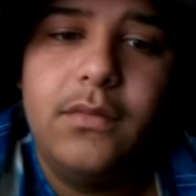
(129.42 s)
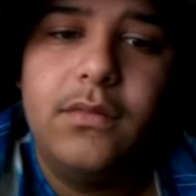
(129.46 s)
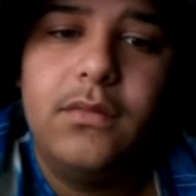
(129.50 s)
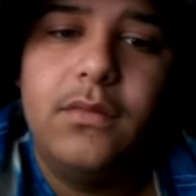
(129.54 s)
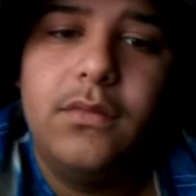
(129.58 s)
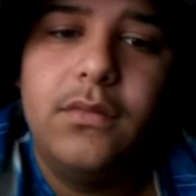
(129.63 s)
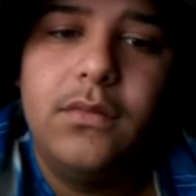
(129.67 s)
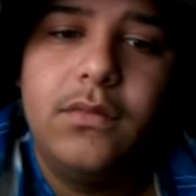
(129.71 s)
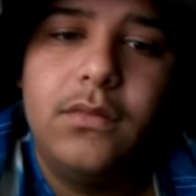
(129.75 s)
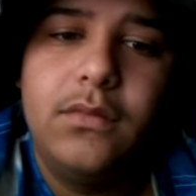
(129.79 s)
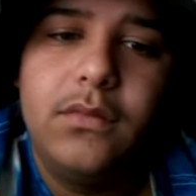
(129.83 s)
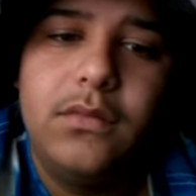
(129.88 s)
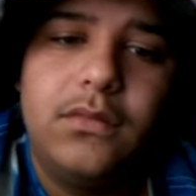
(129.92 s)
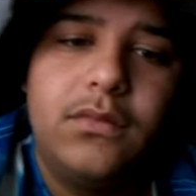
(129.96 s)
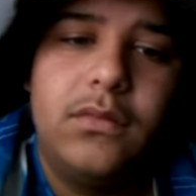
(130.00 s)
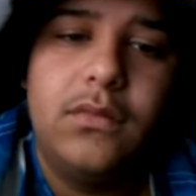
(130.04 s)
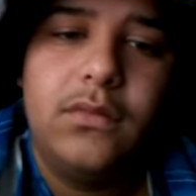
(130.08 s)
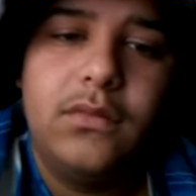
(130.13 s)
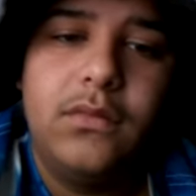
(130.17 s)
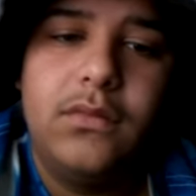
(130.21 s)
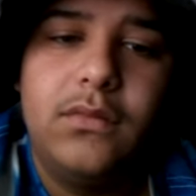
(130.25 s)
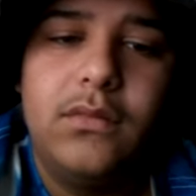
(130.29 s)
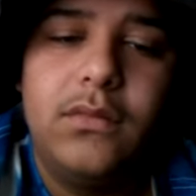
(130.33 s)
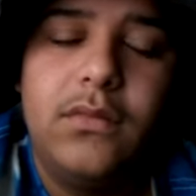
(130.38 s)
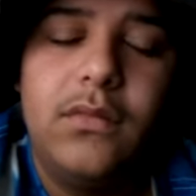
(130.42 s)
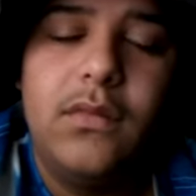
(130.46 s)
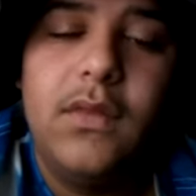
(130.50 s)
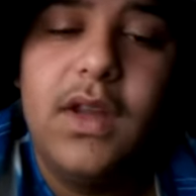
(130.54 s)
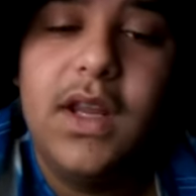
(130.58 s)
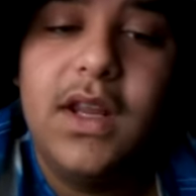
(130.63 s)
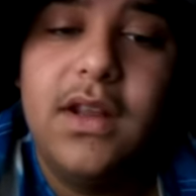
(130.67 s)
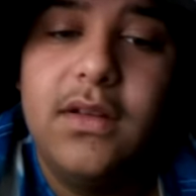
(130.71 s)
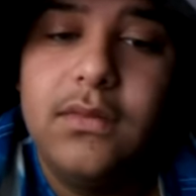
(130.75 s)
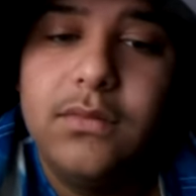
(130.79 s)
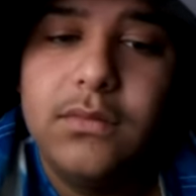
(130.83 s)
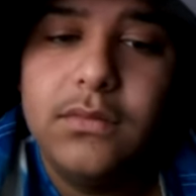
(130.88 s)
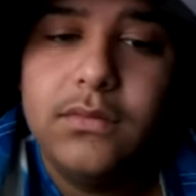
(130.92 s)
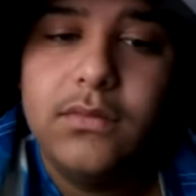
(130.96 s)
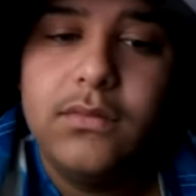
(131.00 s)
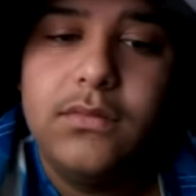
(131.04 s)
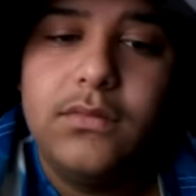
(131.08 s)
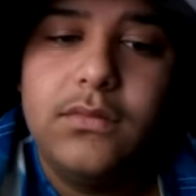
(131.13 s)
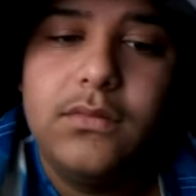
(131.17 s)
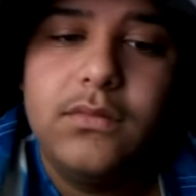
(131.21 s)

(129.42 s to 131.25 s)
Nothing is said.